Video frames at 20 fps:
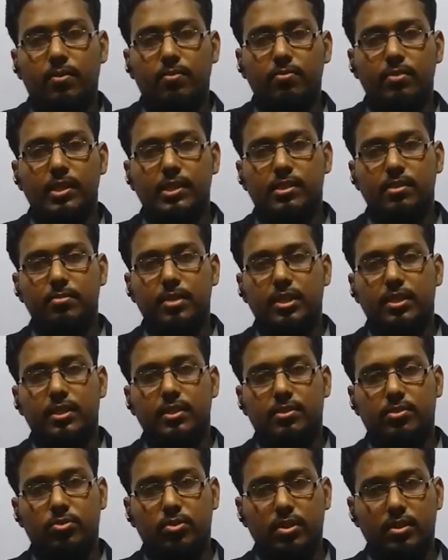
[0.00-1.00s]
Welcome my
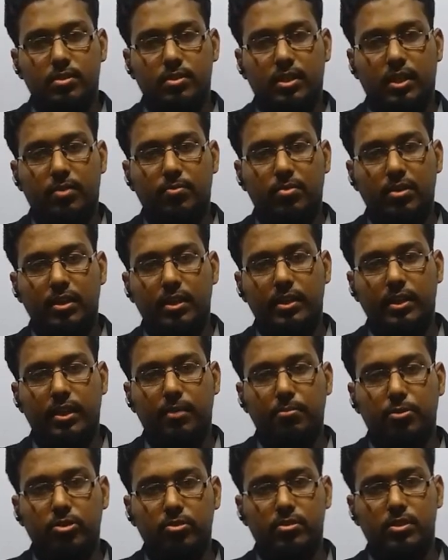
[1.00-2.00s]
dear students. I am really
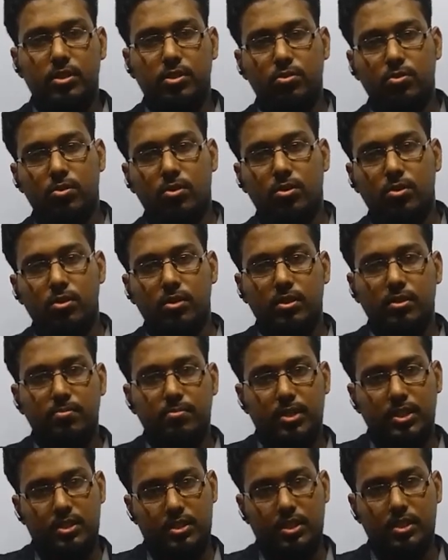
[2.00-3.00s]
happy to see you all
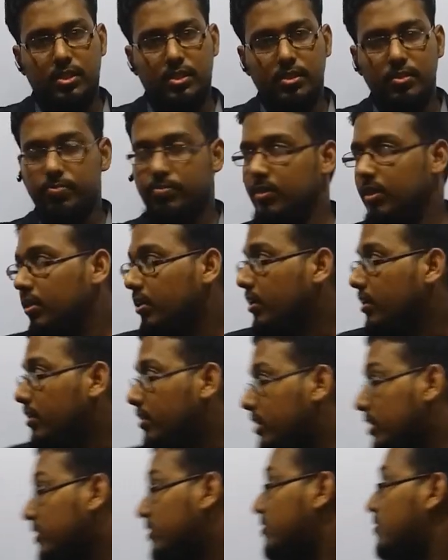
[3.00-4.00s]
in my channel.
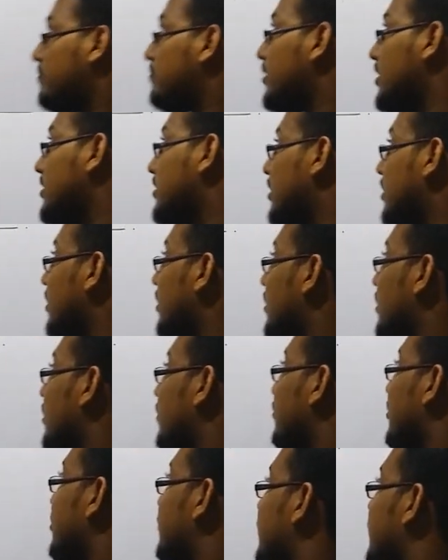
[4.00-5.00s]
Right, my channel
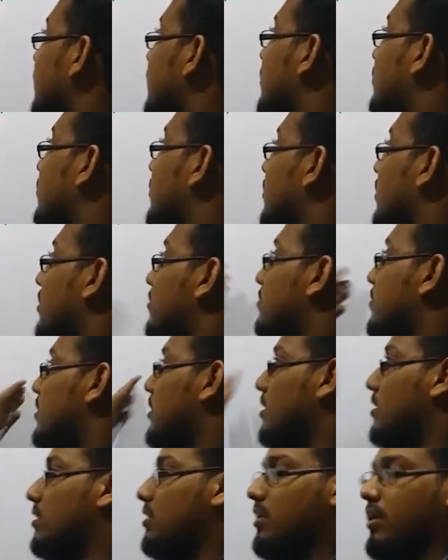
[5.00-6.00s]
name is Physics with
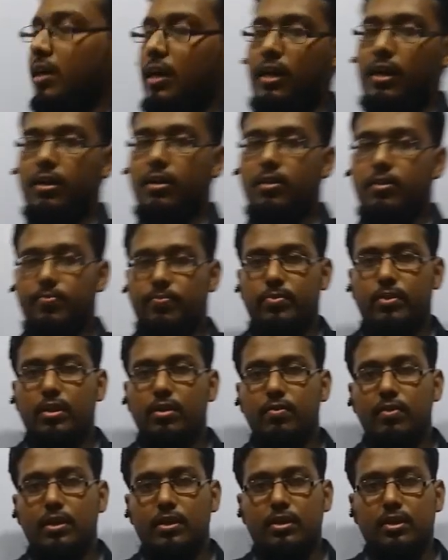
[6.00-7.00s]
Ramseen. I
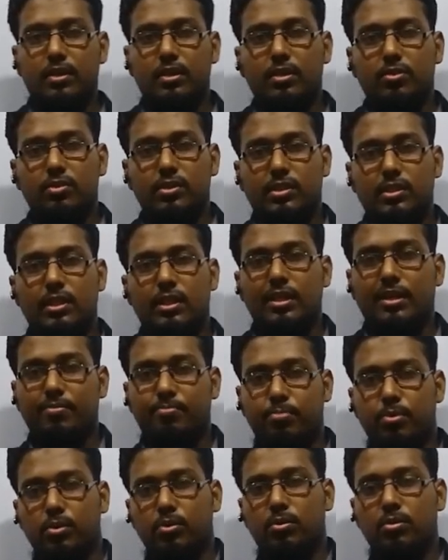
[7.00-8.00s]
will continuously
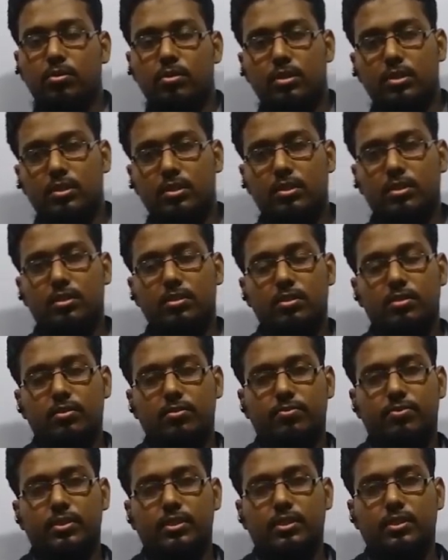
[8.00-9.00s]

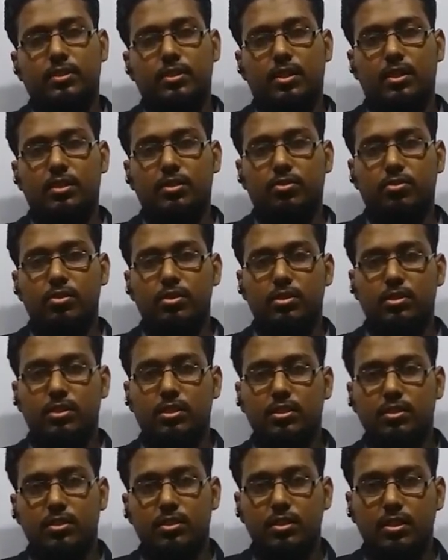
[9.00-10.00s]
upload physics hard
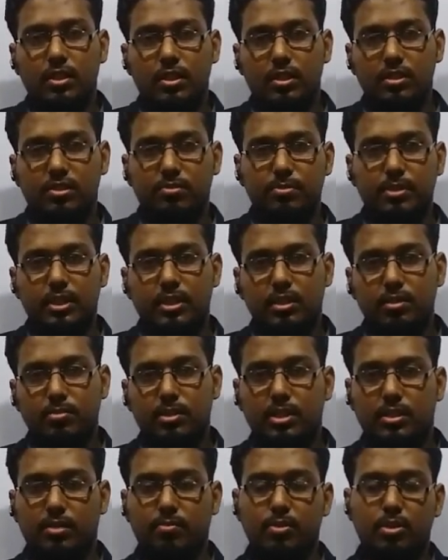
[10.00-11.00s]
questions in English
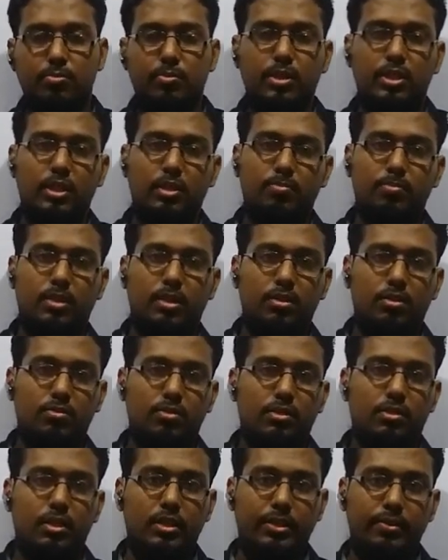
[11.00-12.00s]
medium and Tamil medium
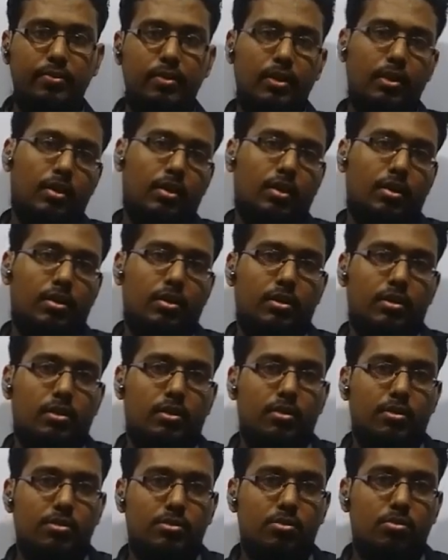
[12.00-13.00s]
continuously.
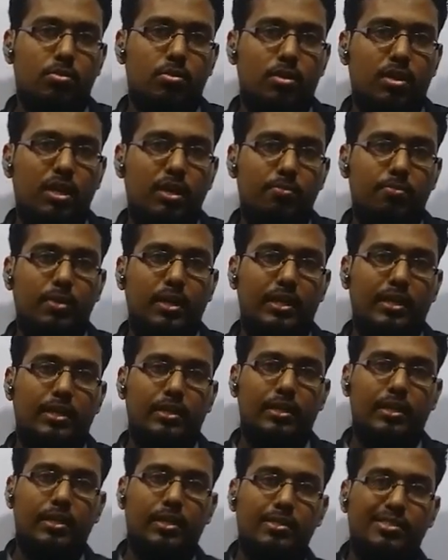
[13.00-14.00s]
So keep
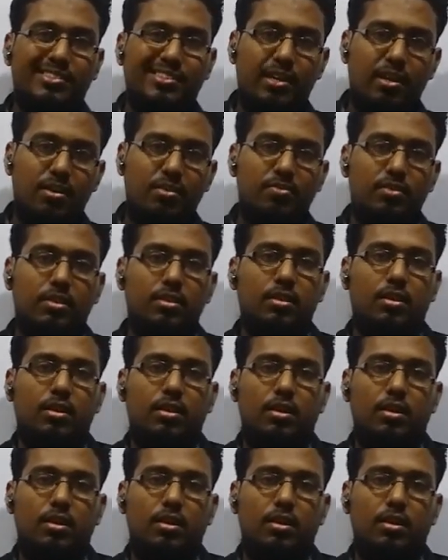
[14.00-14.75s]
connected and share with